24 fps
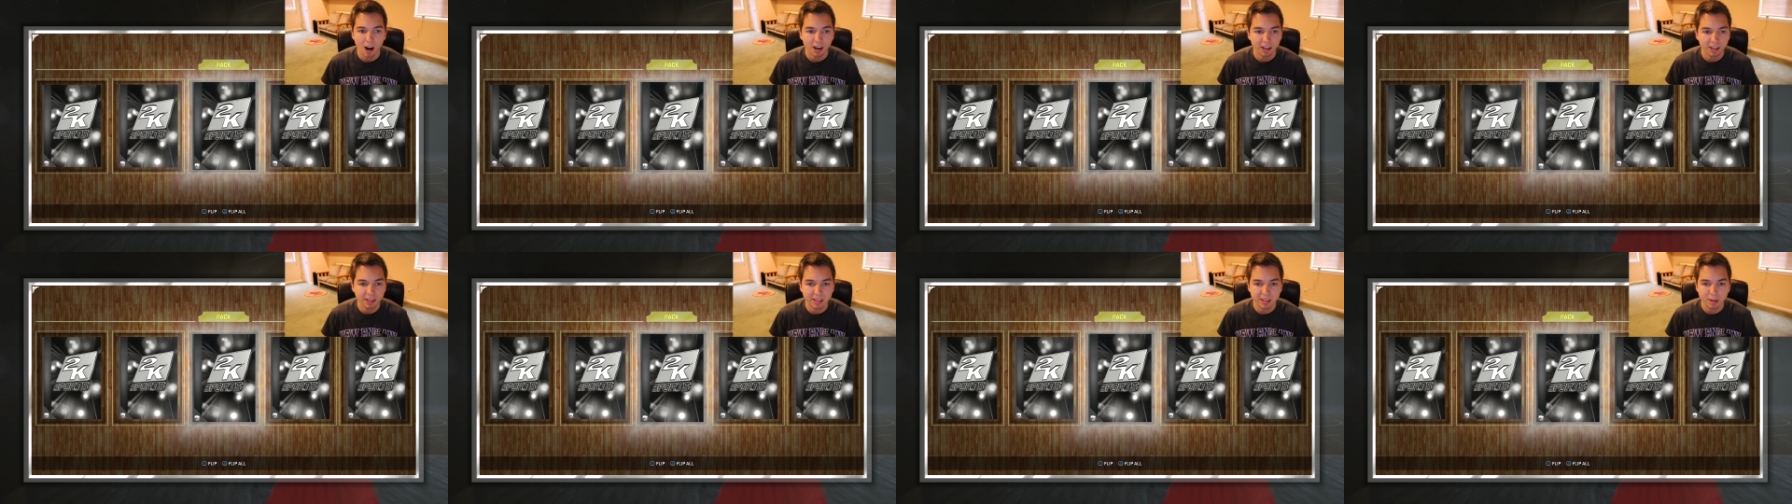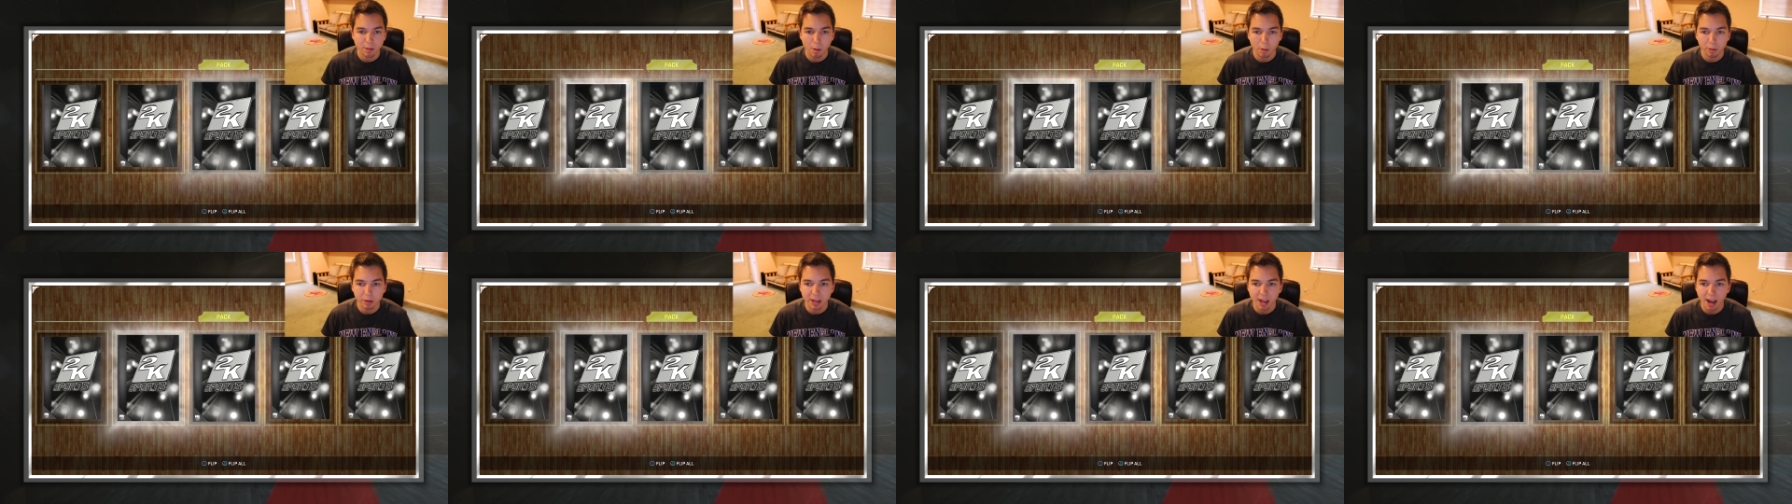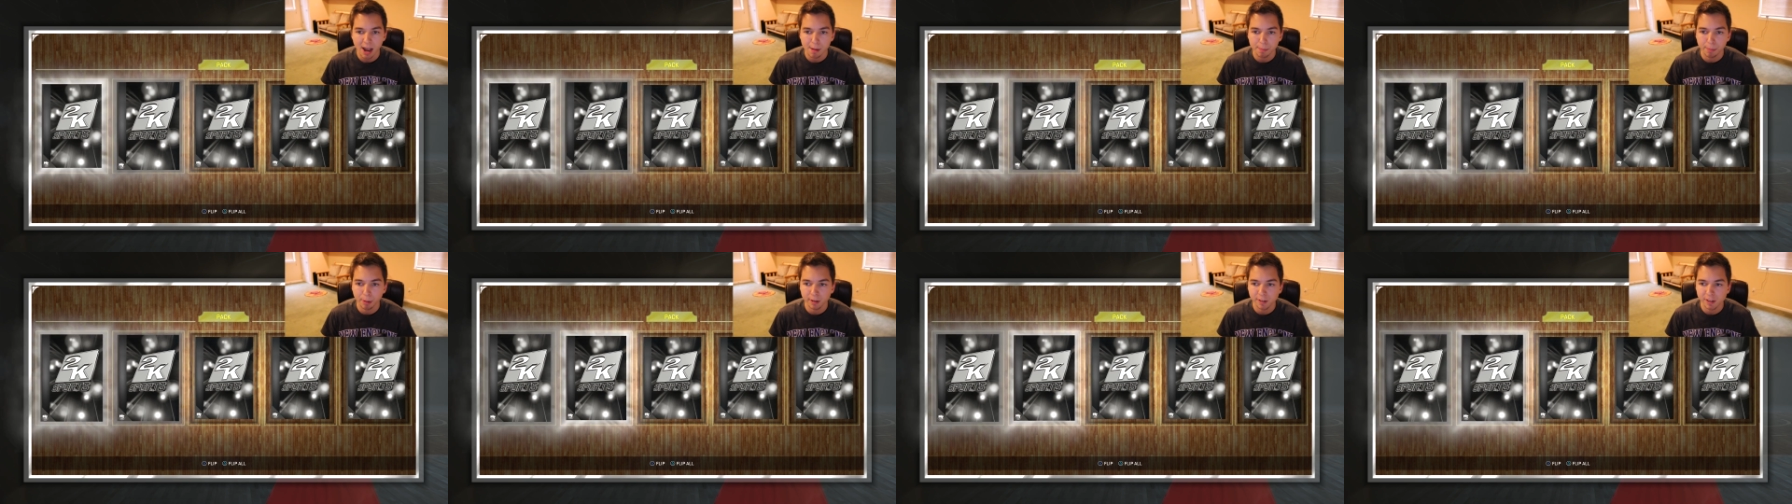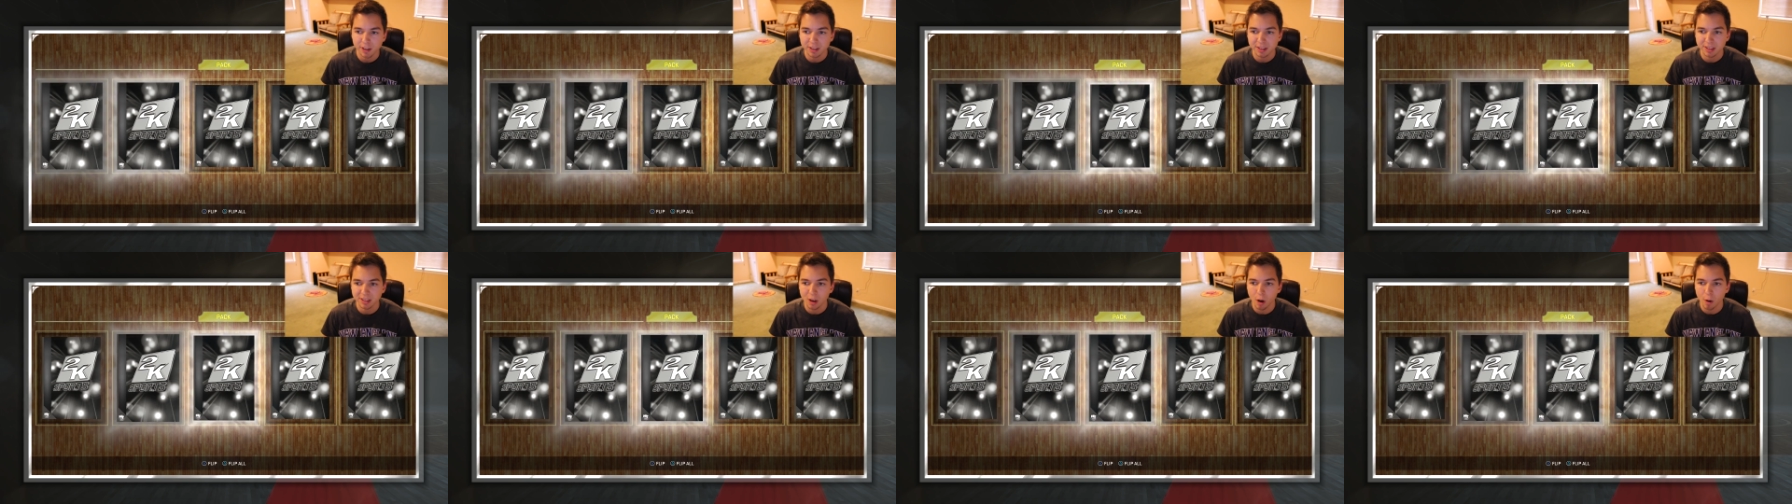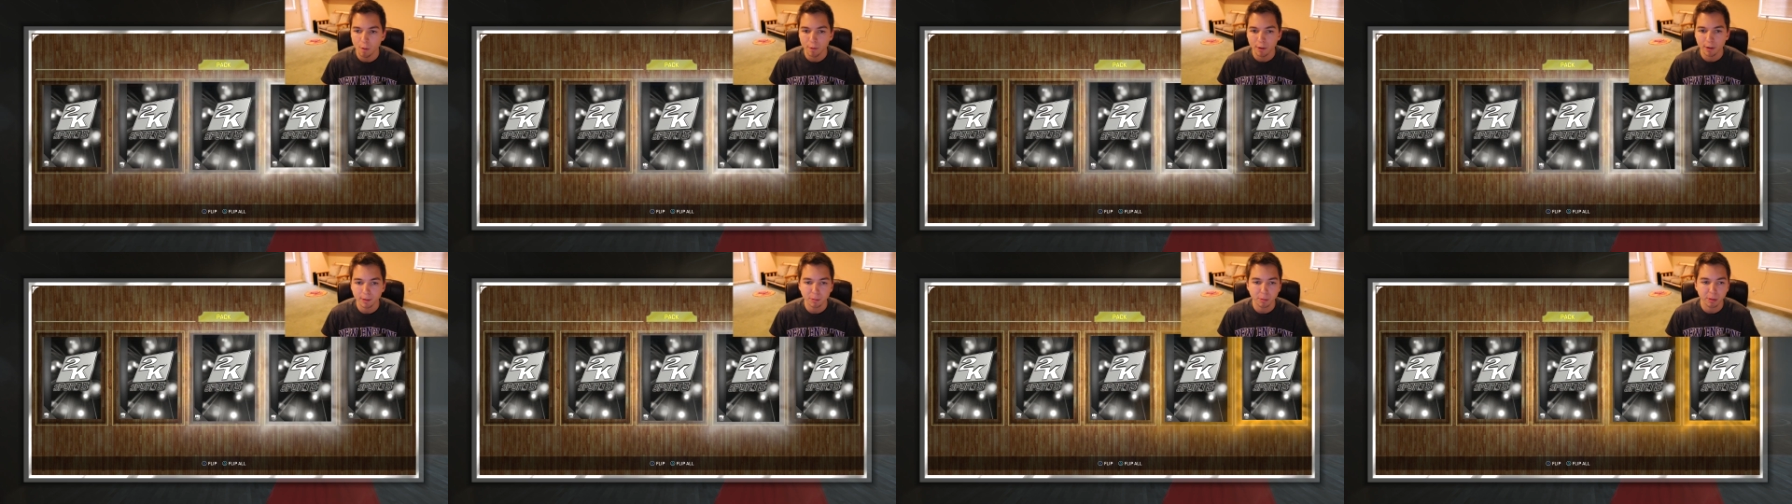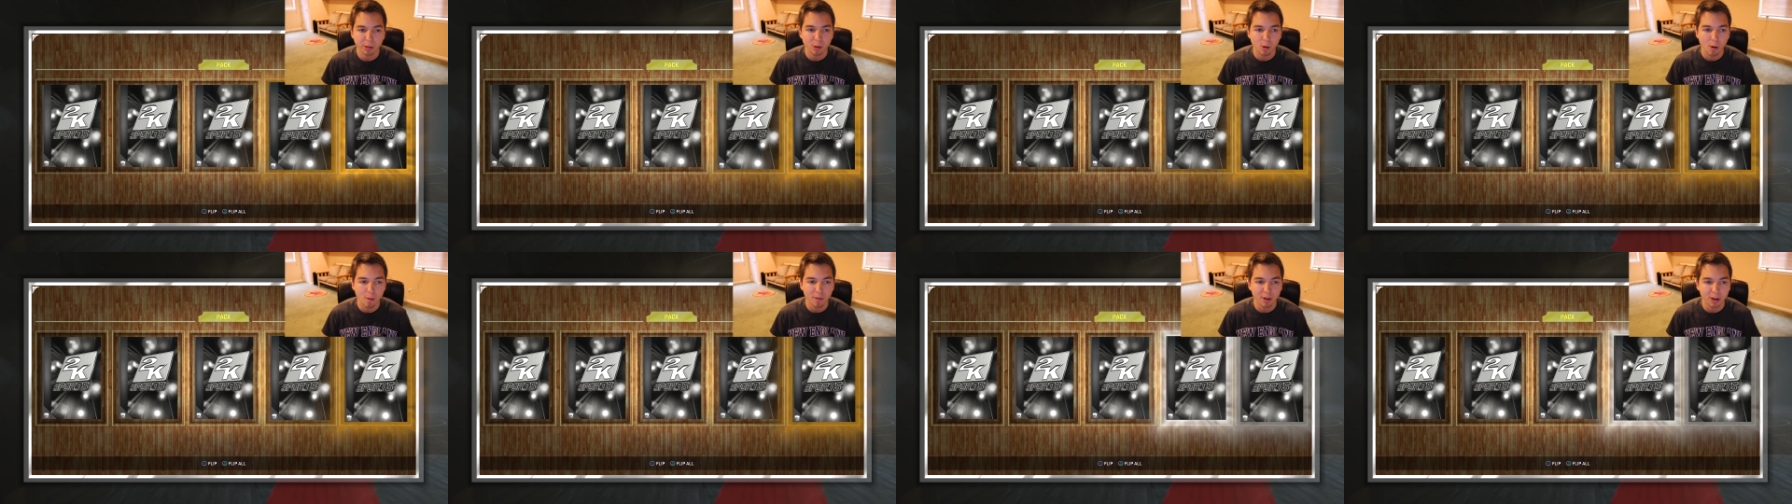right, let's see what we got. A bunch of silvers. We
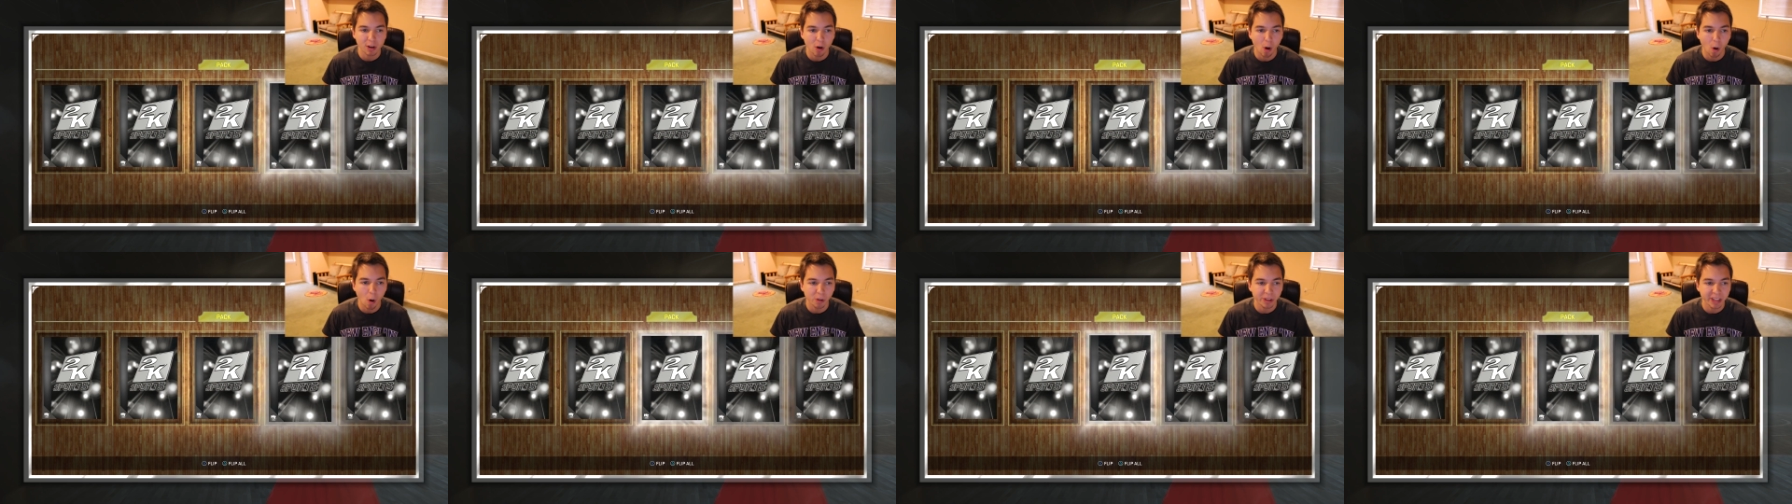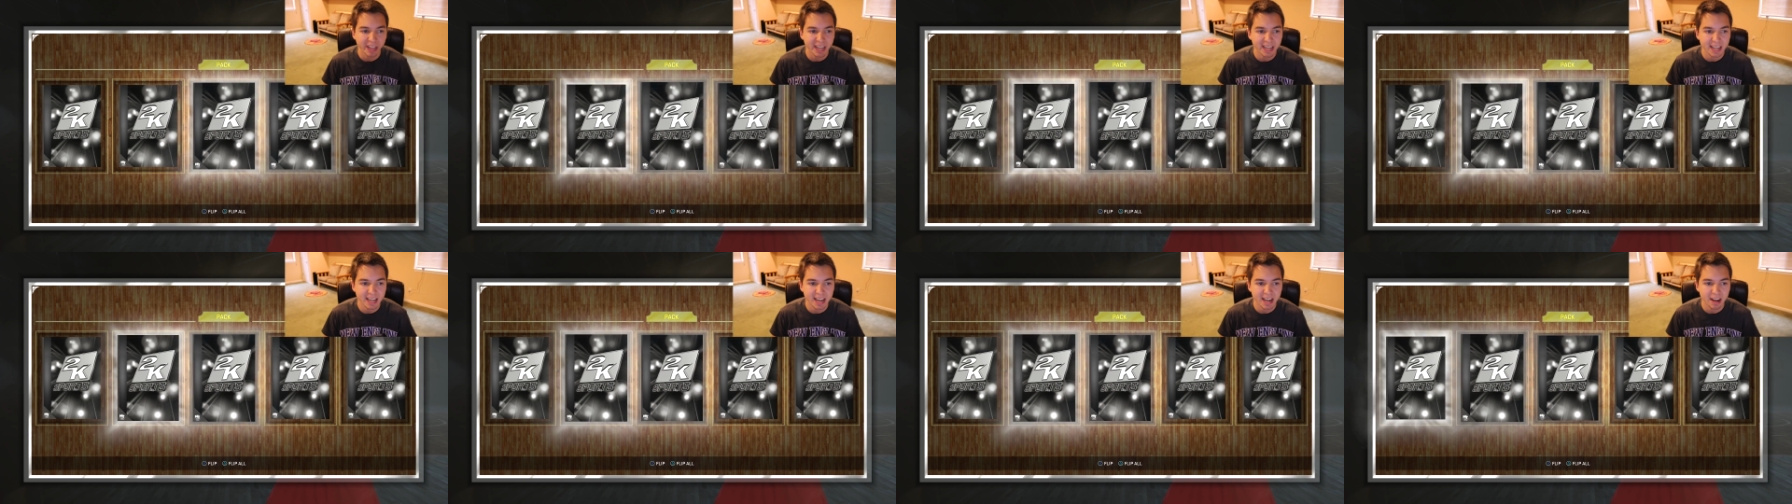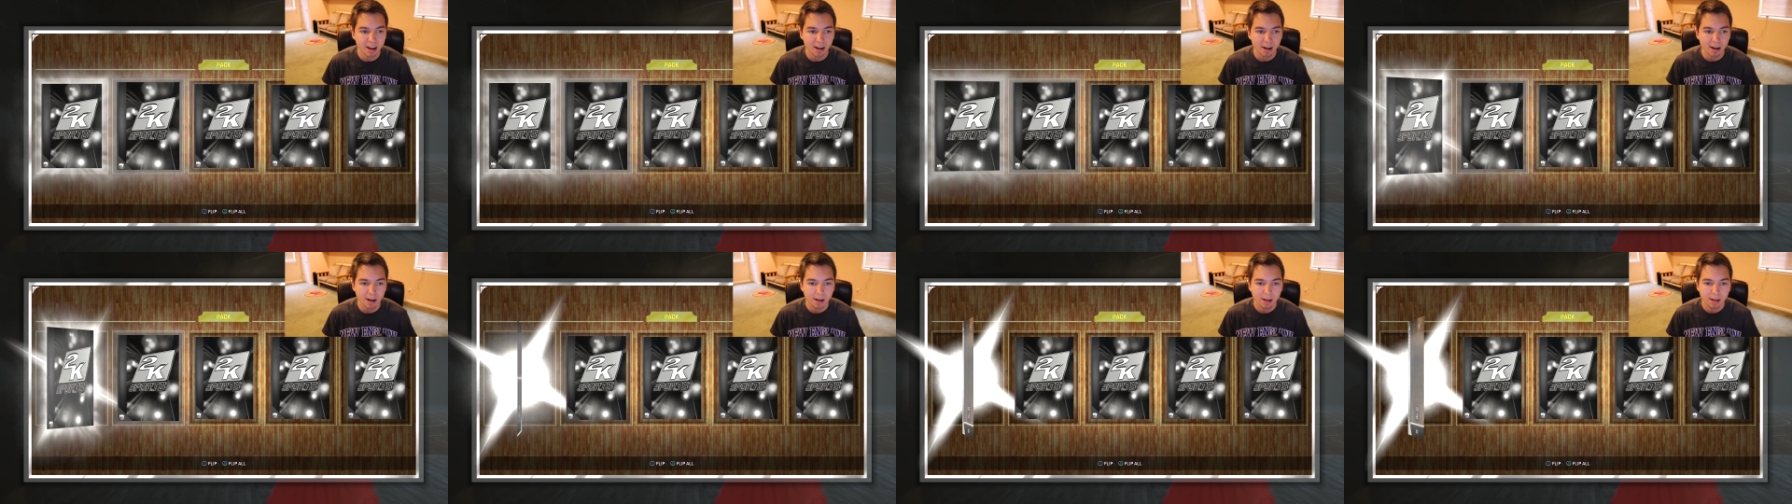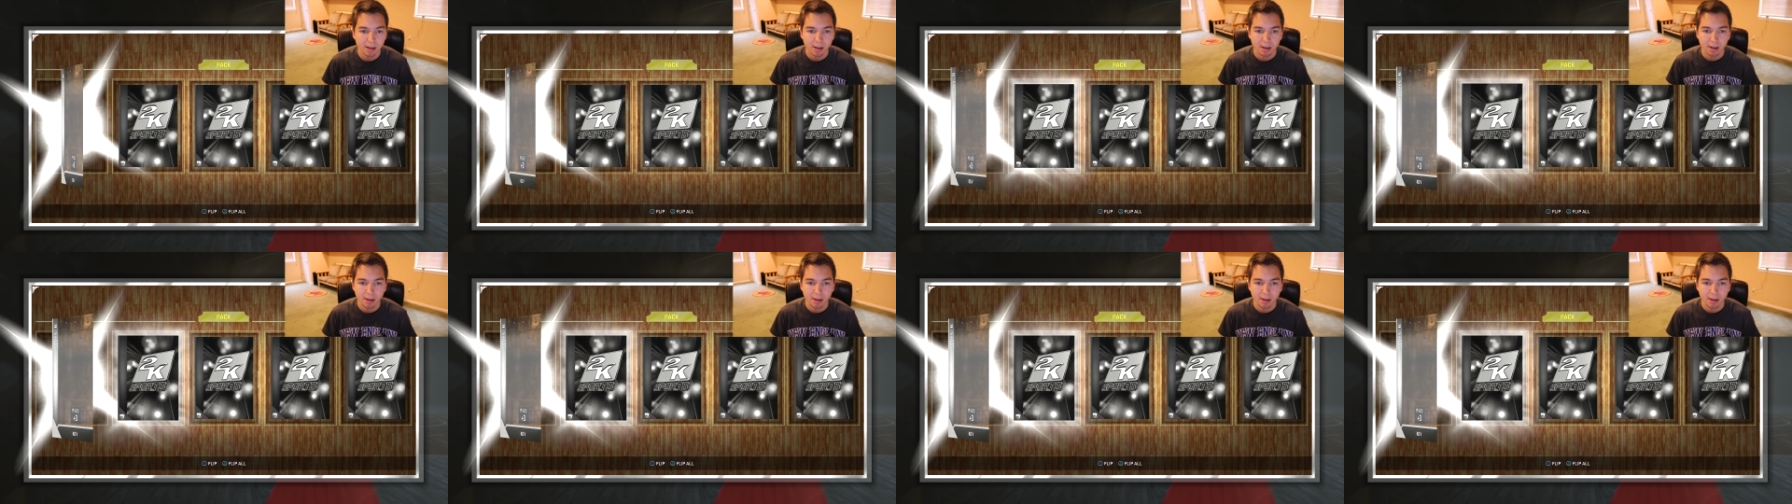do have a gold in here.